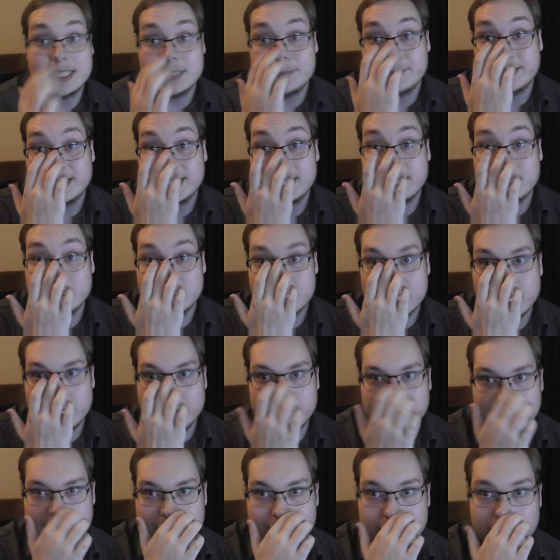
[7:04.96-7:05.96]
bit
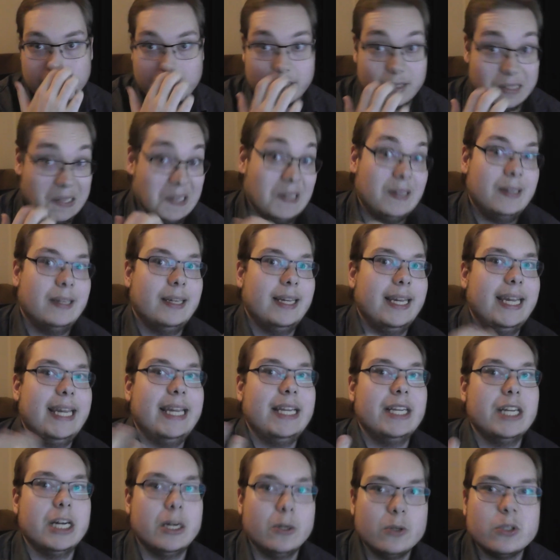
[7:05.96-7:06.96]
inconsiderate. He
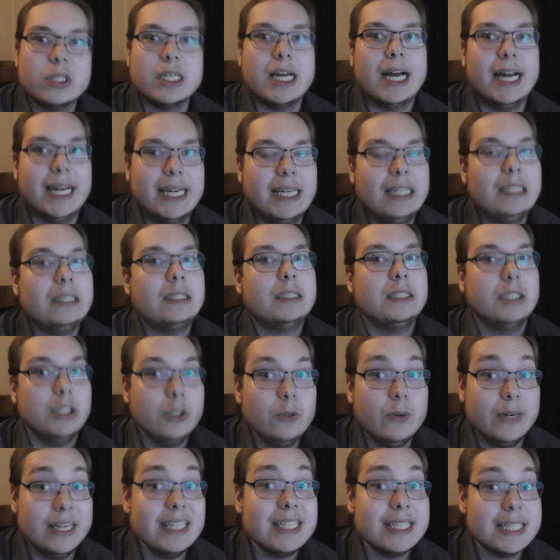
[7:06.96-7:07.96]
knows I'll
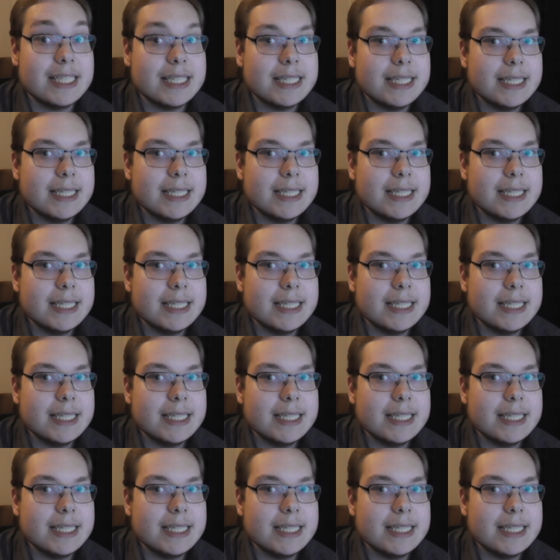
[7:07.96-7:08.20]
do it,